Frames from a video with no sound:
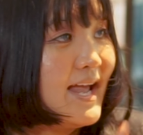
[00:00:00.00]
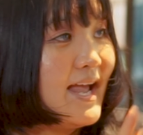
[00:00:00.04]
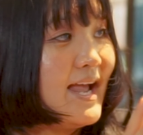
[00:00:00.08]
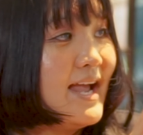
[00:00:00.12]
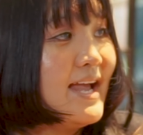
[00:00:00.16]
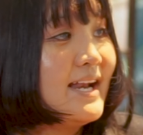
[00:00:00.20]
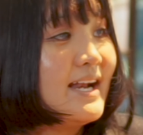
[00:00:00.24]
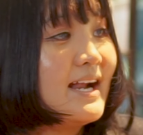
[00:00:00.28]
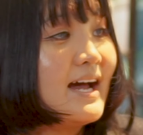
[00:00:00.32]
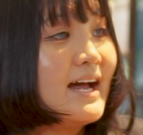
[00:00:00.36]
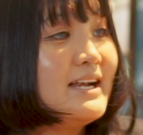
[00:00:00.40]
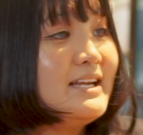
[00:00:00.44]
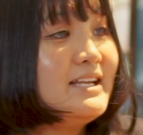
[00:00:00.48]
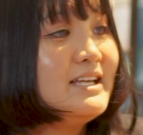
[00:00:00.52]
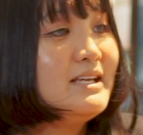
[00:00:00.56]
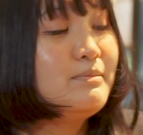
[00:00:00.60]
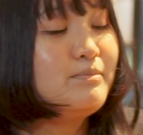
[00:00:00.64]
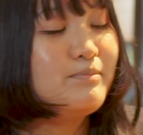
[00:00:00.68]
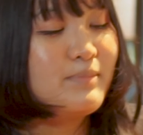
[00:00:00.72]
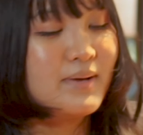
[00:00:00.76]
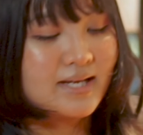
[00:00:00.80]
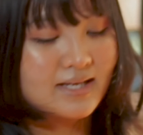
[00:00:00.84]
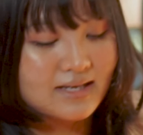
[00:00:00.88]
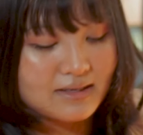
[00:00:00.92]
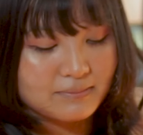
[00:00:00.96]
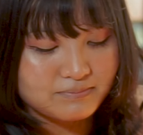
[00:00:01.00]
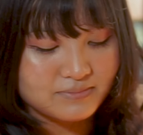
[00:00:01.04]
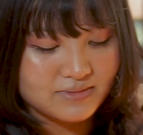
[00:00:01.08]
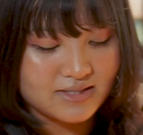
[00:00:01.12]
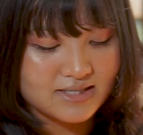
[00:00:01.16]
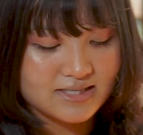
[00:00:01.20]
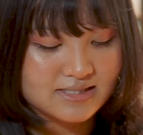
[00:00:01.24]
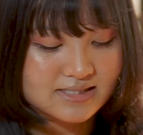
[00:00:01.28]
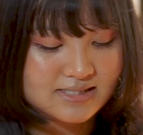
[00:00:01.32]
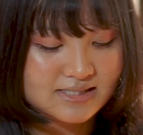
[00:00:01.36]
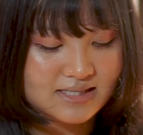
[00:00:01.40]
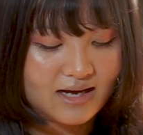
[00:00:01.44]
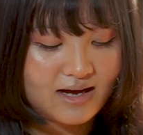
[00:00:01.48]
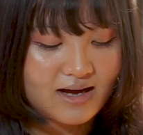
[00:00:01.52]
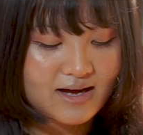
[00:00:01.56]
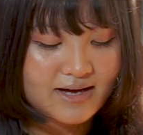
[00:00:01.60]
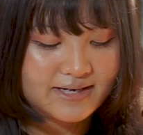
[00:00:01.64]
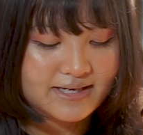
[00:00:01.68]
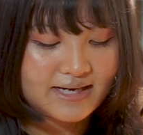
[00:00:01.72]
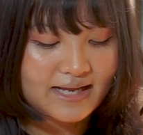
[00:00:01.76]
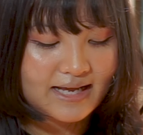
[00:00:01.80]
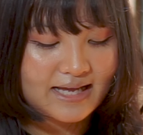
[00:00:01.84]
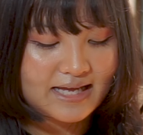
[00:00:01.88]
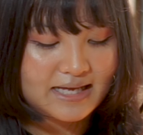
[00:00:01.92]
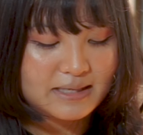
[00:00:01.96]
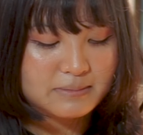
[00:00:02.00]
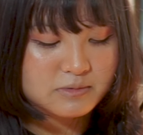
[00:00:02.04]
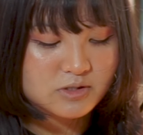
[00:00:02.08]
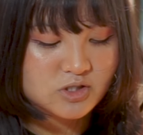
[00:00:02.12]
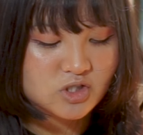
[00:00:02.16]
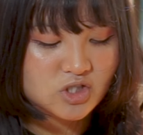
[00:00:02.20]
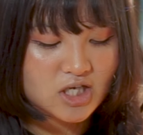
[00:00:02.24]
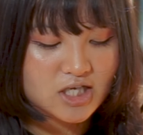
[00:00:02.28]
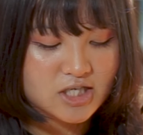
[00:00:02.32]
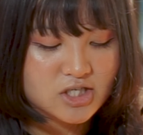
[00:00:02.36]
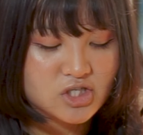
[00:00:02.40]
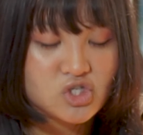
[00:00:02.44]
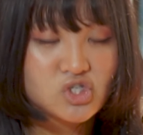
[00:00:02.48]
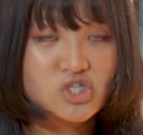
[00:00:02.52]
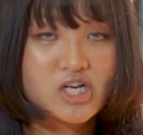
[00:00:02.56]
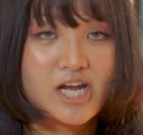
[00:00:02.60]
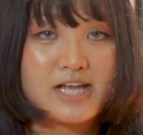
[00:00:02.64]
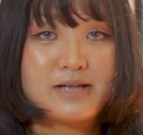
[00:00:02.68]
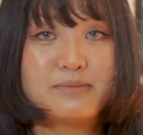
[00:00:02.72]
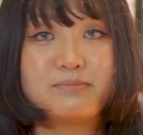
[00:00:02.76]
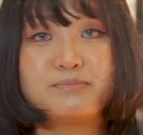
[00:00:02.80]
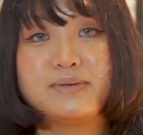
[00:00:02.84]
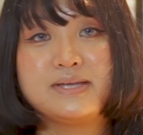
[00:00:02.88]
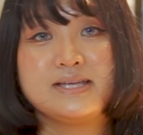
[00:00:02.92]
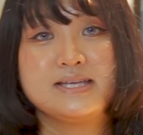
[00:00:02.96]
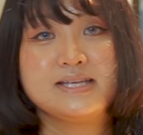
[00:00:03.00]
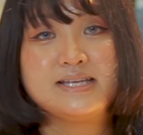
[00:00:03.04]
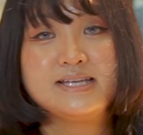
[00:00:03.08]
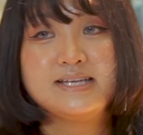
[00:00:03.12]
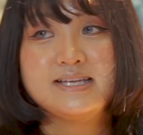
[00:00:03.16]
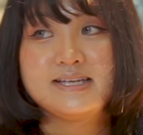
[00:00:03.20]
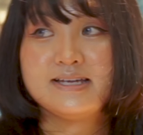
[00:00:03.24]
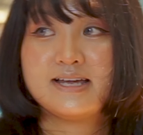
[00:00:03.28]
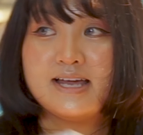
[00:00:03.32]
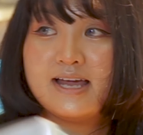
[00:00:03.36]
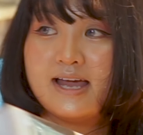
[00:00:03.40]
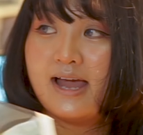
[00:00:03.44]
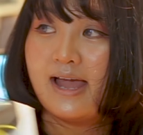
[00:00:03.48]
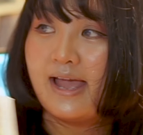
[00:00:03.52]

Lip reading: And I did pick up this on Amazon JP,